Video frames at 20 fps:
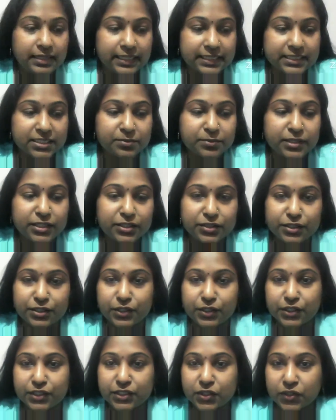Lekshmi, you're
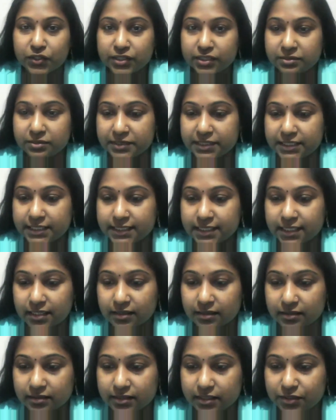not audible.
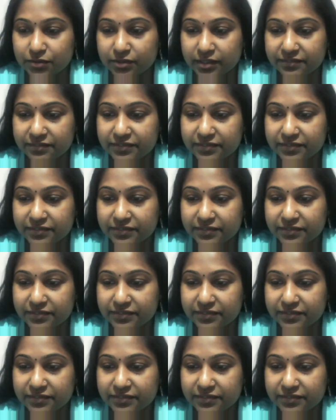Are you